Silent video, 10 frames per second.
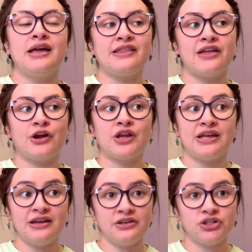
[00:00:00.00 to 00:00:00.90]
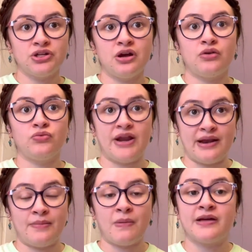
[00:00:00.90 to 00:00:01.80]
They're each
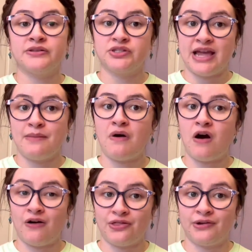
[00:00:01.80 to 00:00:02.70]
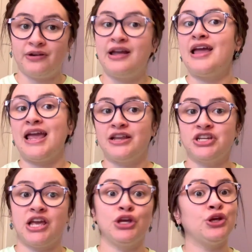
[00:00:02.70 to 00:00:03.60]
written by the same author,
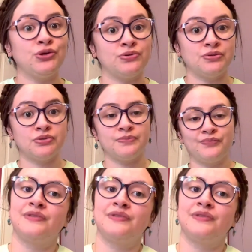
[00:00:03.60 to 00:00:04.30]
A.J. Hughes.